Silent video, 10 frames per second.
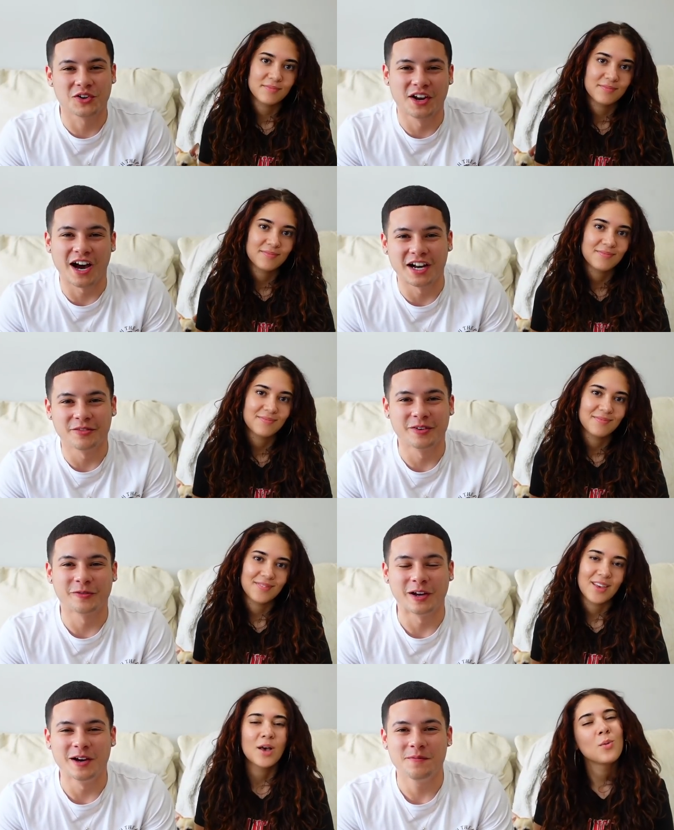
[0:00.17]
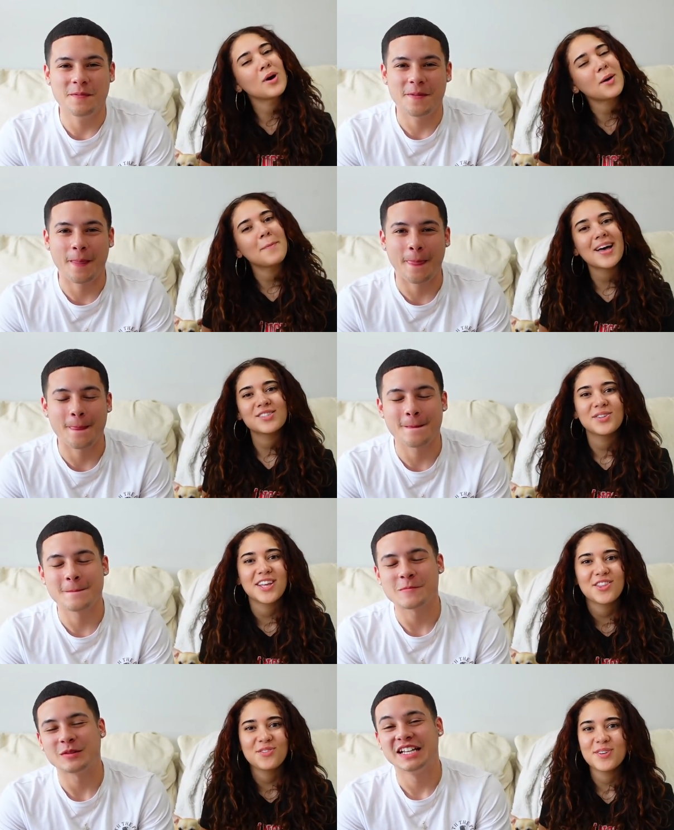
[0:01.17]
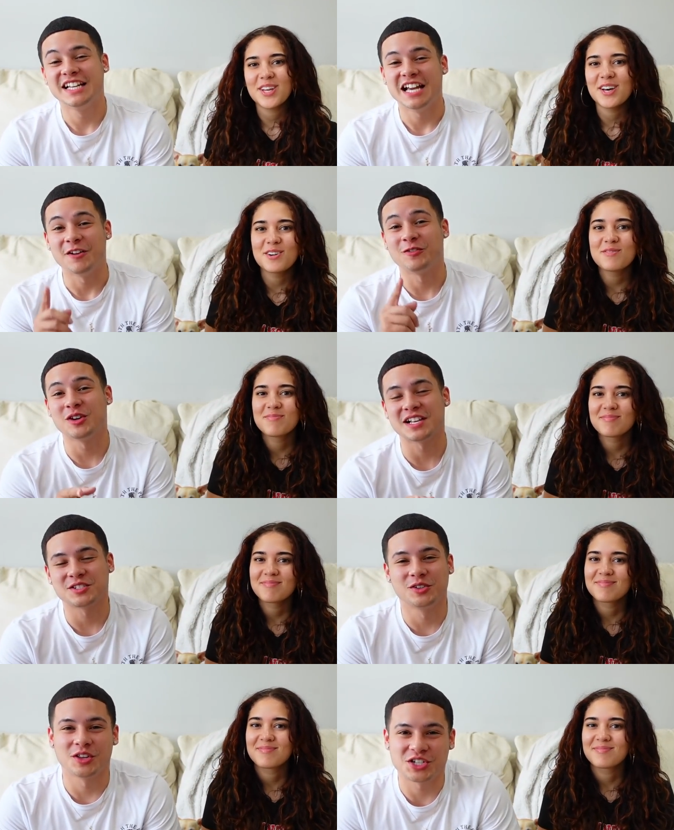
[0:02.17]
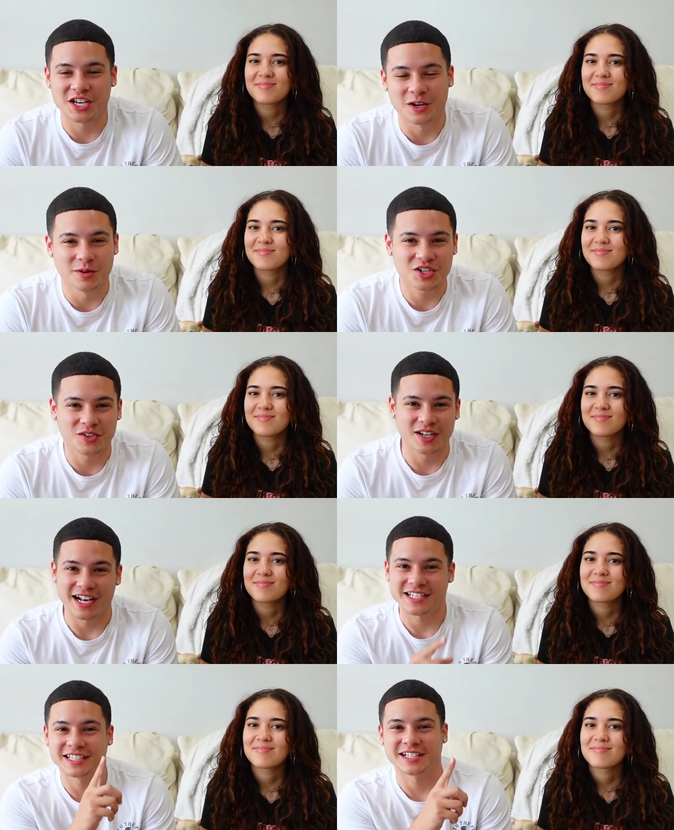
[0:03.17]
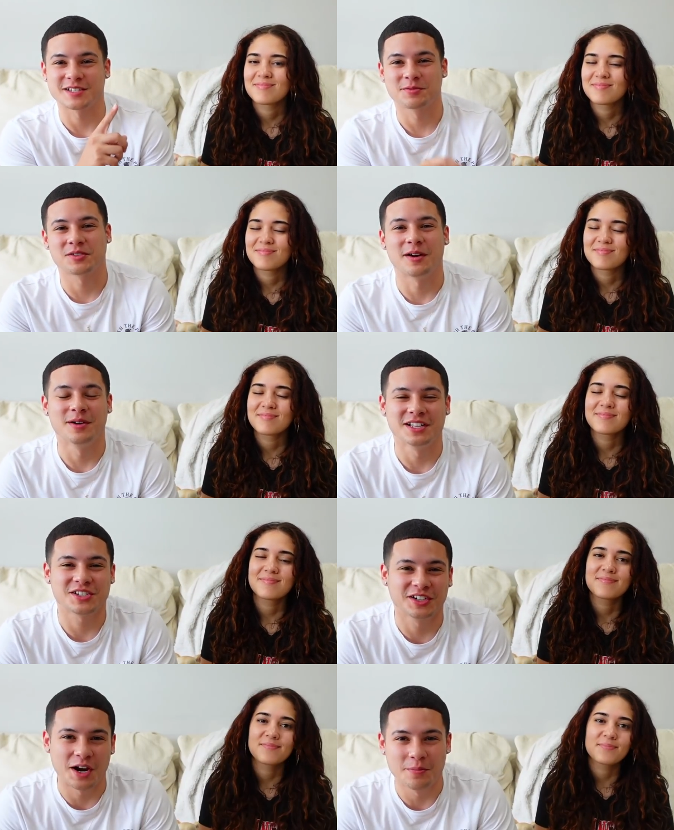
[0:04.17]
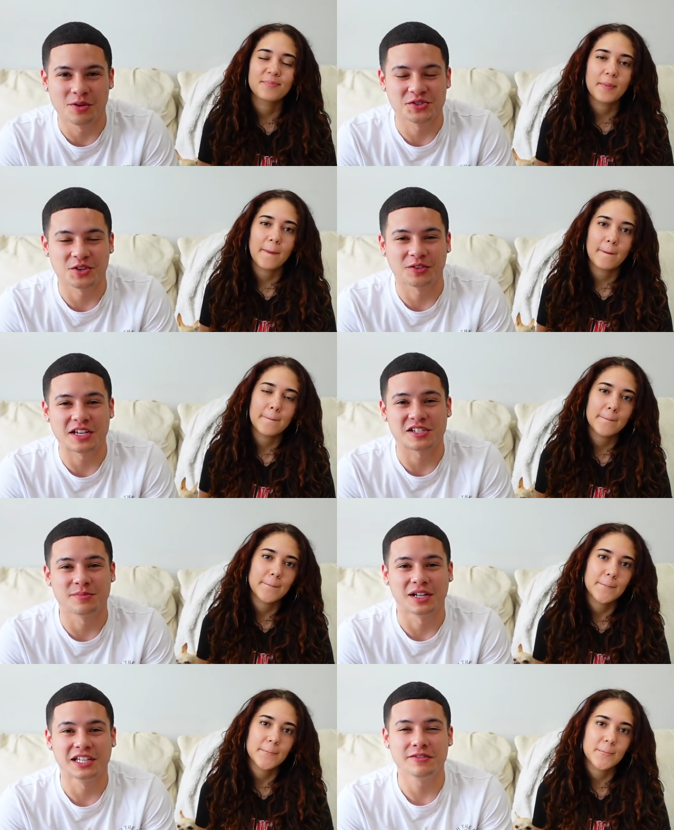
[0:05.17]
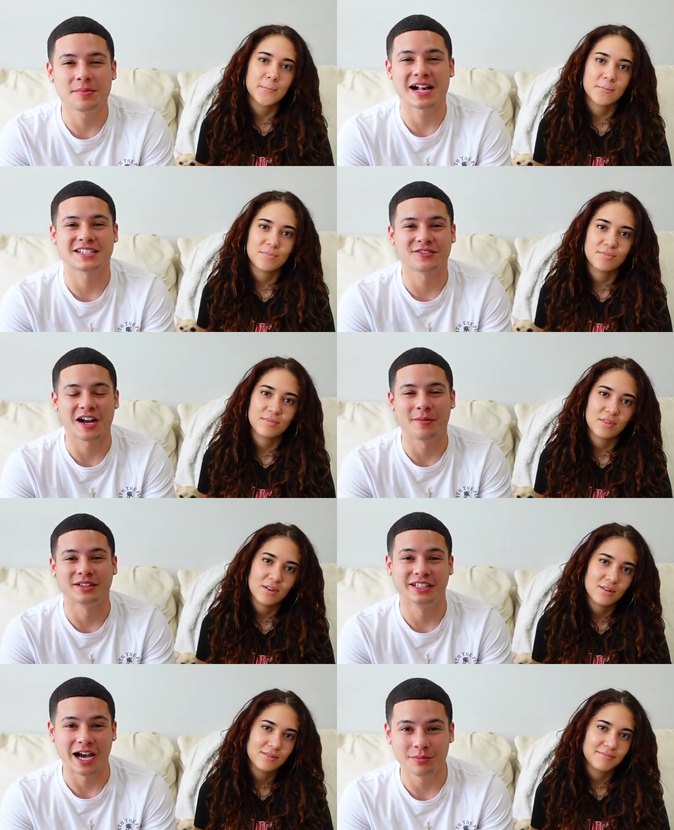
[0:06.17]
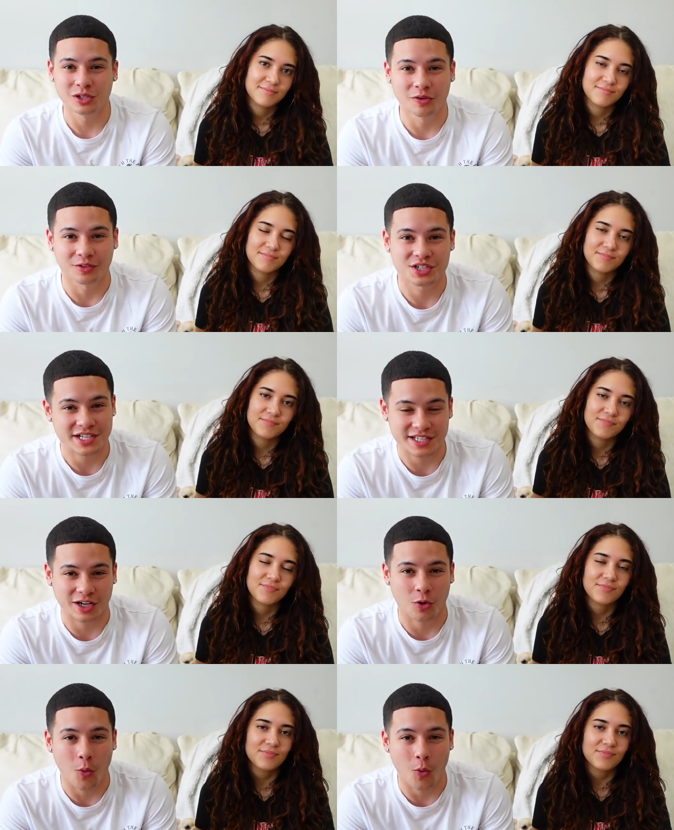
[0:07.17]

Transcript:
Speaker 1: going on, Infinite Fam?
Speaker 2: Welcome back to another video.
Speaker 1: If you guys are new to the channel, make sure you guys hit that subscribe button, turn on your post notification bell, leave a positive comment down below for a chance to get a